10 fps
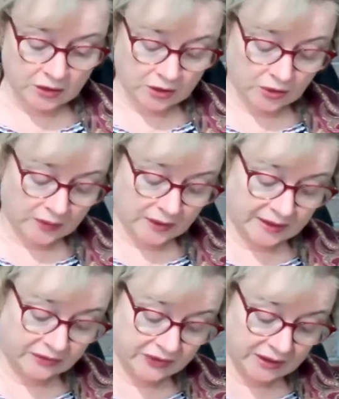you know, I
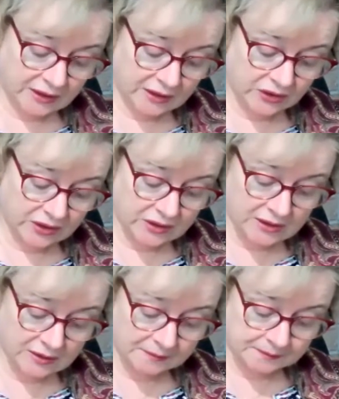think that
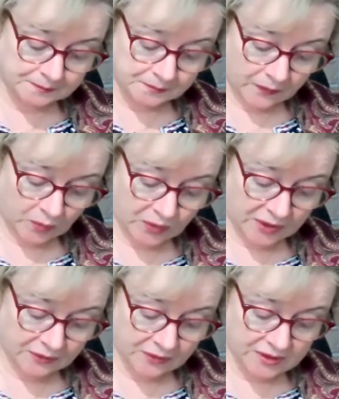
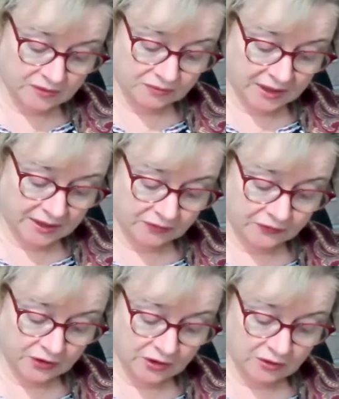whether it's right
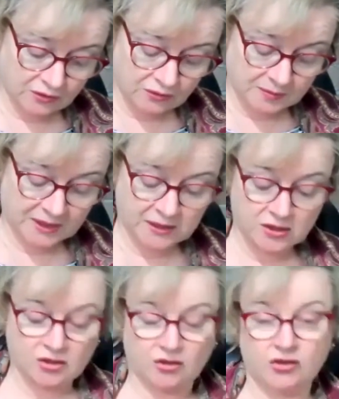for you
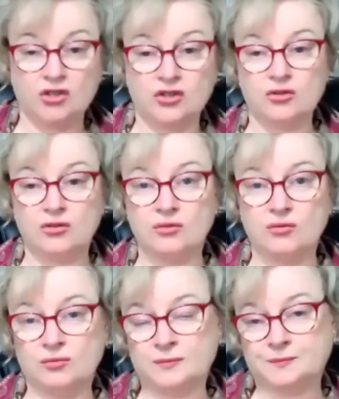depends on you,